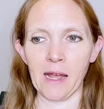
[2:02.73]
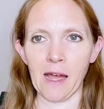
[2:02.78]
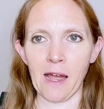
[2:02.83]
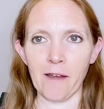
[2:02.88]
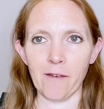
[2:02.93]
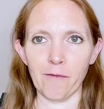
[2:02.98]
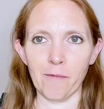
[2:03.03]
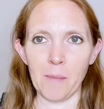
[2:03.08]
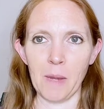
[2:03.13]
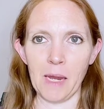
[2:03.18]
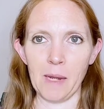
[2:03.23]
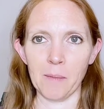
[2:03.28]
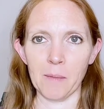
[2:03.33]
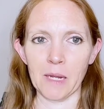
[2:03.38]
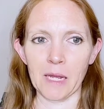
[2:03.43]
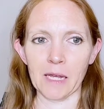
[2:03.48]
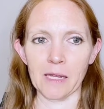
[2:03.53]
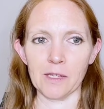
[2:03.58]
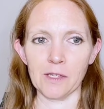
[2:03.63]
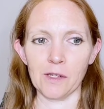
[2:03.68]
kind of mean
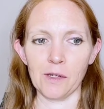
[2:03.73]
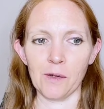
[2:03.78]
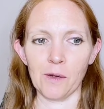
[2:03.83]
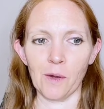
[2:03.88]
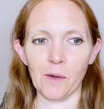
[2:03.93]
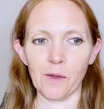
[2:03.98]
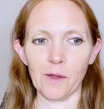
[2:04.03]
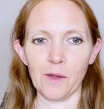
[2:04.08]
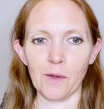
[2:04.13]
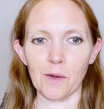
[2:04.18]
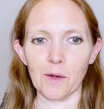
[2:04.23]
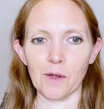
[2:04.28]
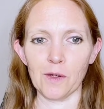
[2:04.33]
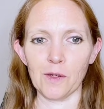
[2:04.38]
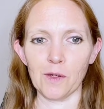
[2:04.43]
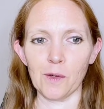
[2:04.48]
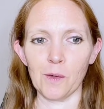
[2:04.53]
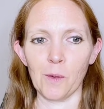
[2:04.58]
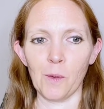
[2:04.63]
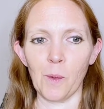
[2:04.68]
because you know that you can
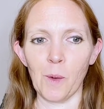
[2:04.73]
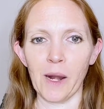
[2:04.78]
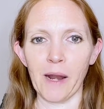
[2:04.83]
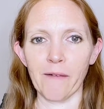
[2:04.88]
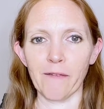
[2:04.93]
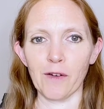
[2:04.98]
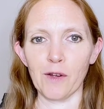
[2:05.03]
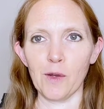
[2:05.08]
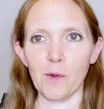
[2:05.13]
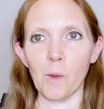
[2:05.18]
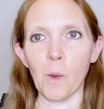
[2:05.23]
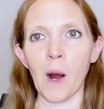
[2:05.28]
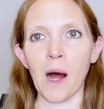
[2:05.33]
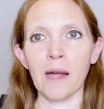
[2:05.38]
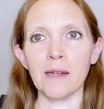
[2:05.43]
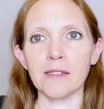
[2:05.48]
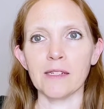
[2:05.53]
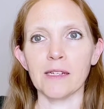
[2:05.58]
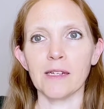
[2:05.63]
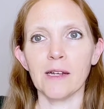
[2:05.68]
do whatever you
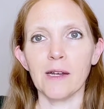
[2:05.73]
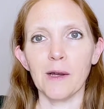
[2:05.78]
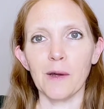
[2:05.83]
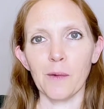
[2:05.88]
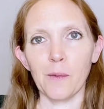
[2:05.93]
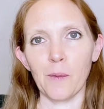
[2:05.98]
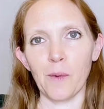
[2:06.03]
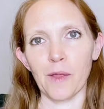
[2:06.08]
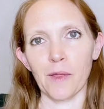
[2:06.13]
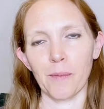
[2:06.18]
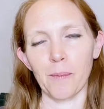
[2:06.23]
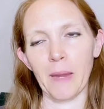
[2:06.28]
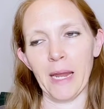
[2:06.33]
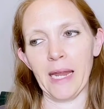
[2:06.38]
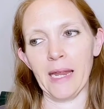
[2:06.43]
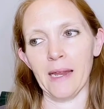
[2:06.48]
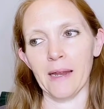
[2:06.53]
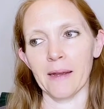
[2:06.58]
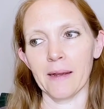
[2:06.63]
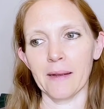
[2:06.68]
want with
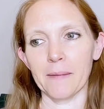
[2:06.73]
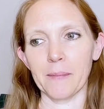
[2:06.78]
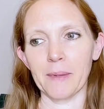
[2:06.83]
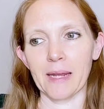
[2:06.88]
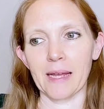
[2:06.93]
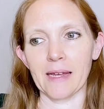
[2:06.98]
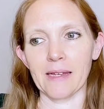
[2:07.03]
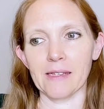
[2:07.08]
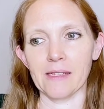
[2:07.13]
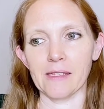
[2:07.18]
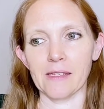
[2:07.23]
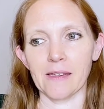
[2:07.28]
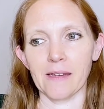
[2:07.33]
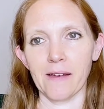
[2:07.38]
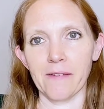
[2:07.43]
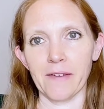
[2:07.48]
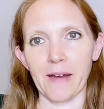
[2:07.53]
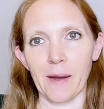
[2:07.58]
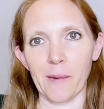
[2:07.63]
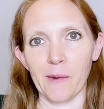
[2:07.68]
me because
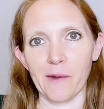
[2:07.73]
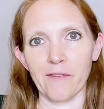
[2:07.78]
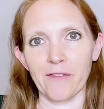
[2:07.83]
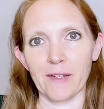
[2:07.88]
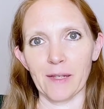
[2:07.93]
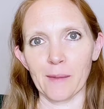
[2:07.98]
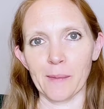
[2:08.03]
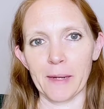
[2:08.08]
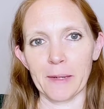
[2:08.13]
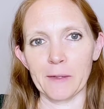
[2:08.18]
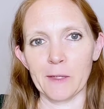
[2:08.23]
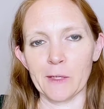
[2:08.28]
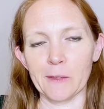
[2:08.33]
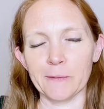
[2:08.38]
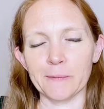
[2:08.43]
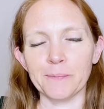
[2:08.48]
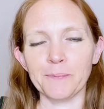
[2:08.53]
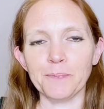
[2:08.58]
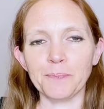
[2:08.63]
of how I feel about you.